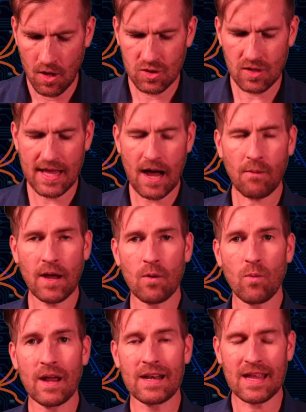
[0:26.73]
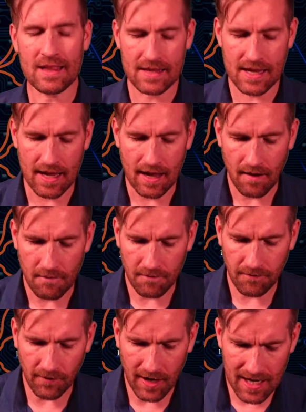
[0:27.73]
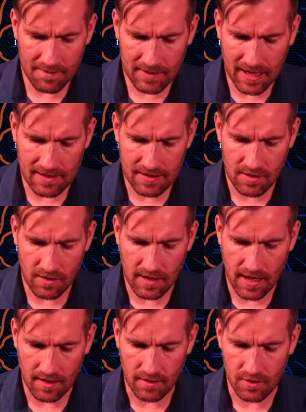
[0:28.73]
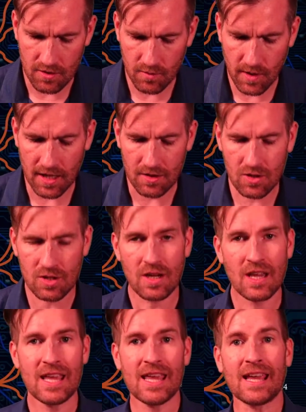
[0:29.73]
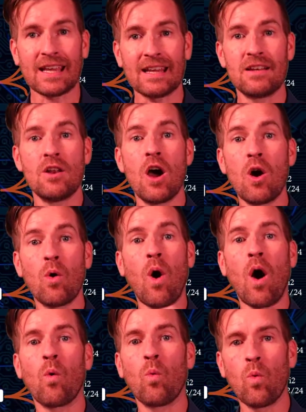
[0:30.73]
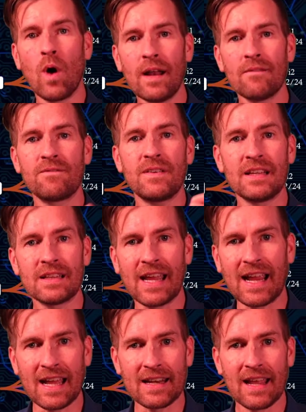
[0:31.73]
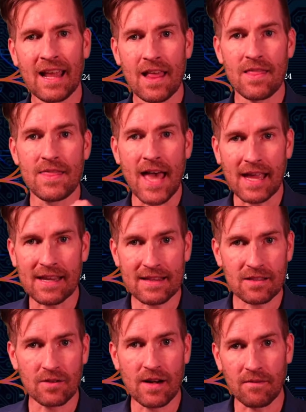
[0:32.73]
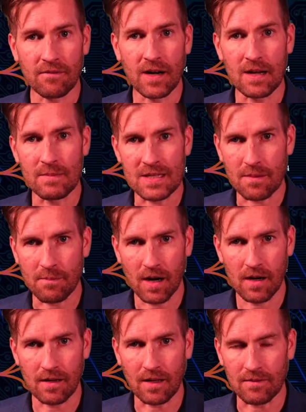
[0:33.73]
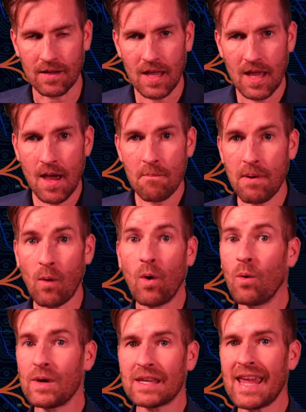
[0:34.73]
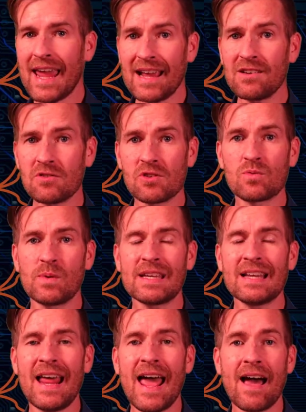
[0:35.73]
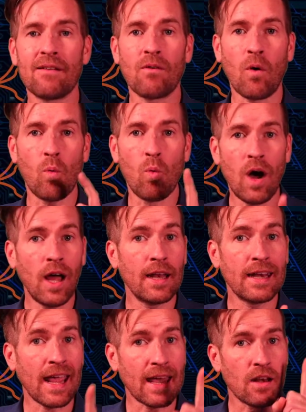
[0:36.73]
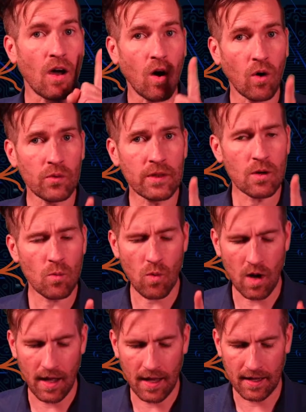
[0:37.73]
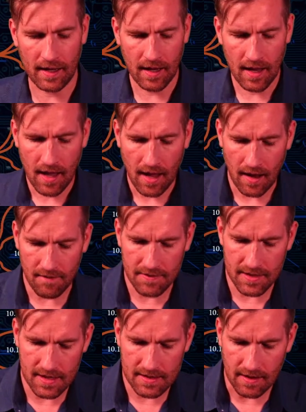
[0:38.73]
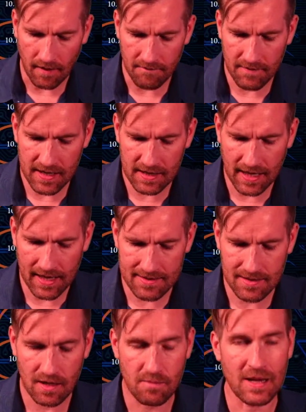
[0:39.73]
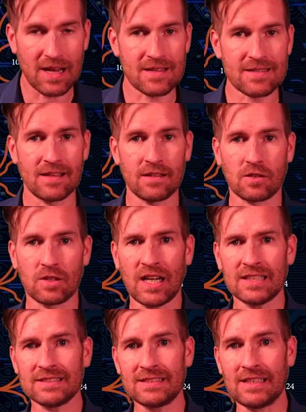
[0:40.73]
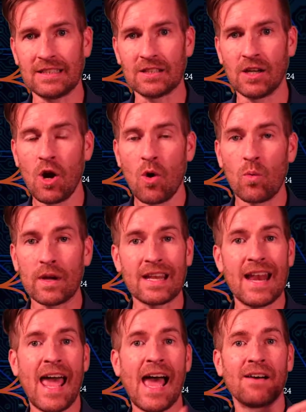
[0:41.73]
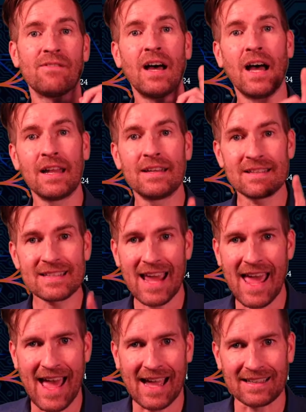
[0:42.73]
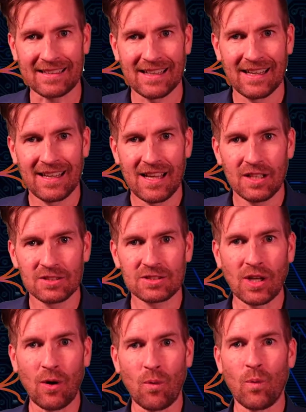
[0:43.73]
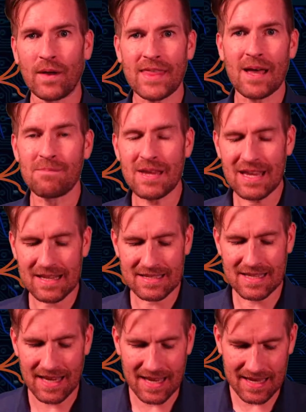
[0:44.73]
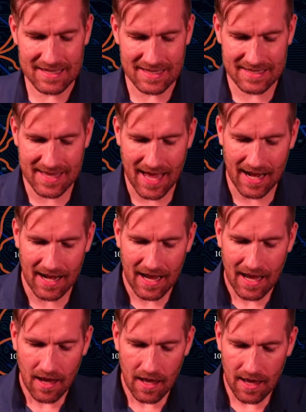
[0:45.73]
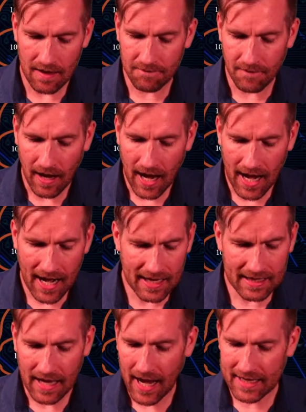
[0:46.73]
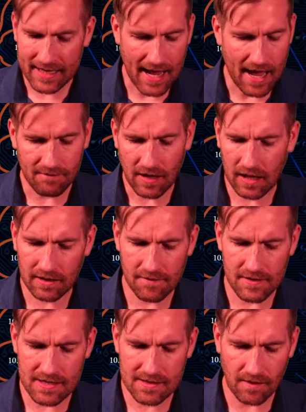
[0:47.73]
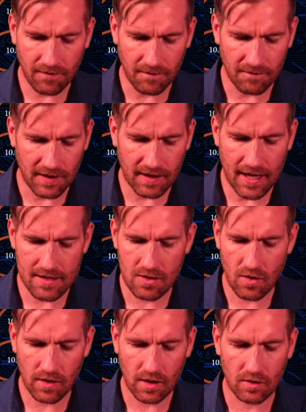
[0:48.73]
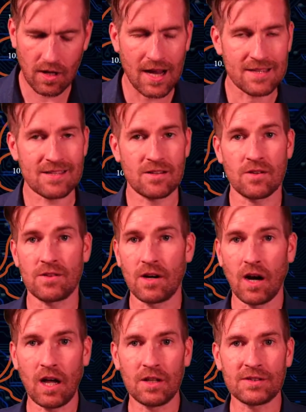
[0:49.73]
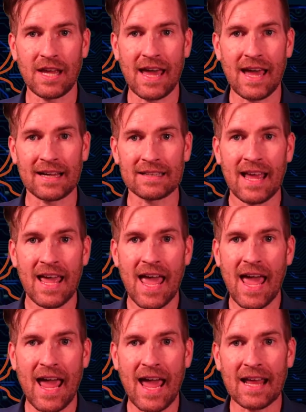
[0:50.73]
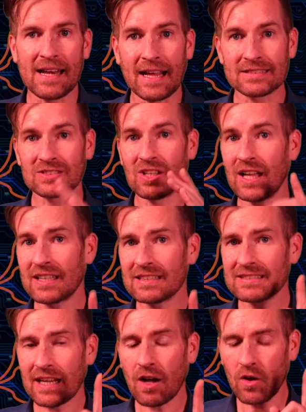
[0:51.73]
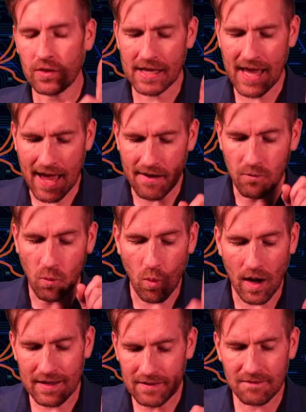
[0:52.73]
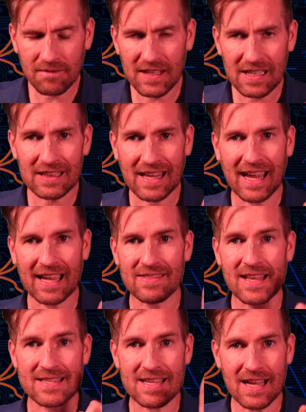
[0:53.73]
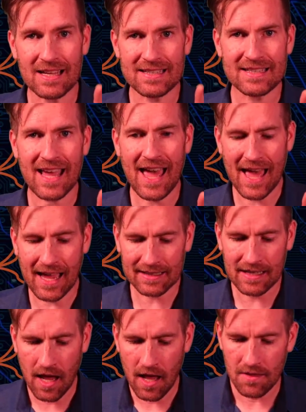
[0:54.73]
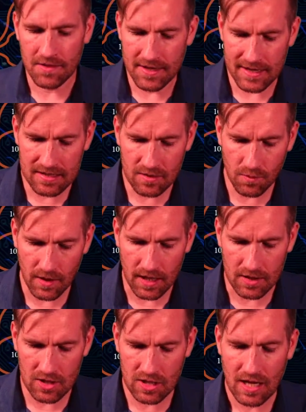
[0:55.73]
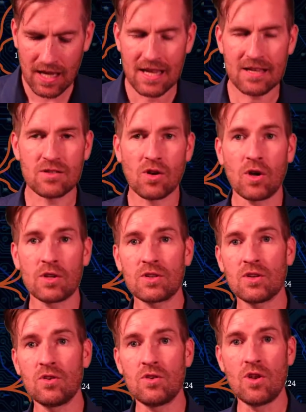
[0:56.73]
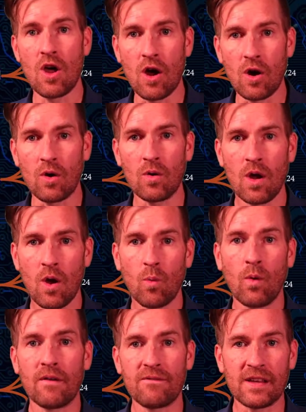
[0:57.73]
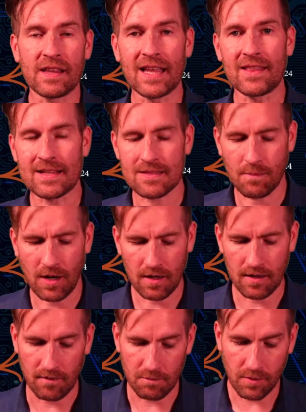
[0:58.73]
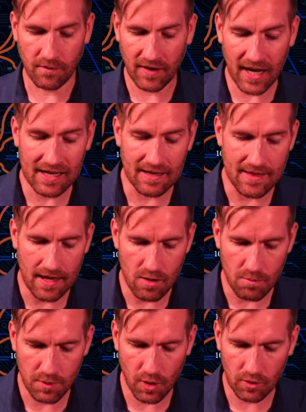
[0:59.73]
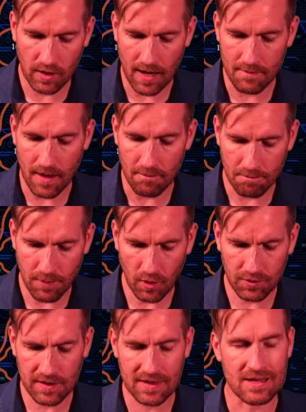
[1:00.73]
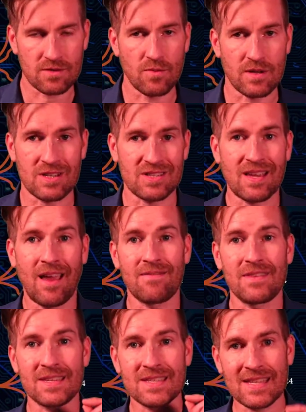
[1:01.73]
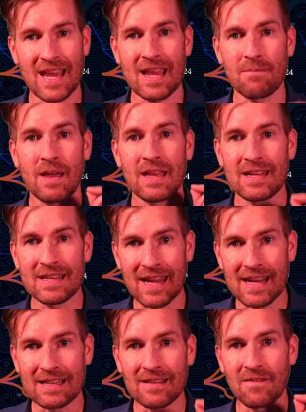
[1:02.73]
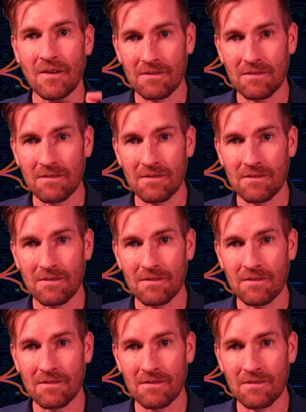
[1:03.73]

So that way when the frame gets to the other switch, it can know what VLAN that Ethernet frame is a part of. But what we can do is we can have one and only one of these VLANs that are being sent across here, we can have untagged. So what that means is, is that if I, I can have all of these different VLANs going across here, they're all tagged, and as long as I only have one VLAN that's untagged, this switch is going to know what VLAN that's a part of, provided that you program that both of these switches have the same native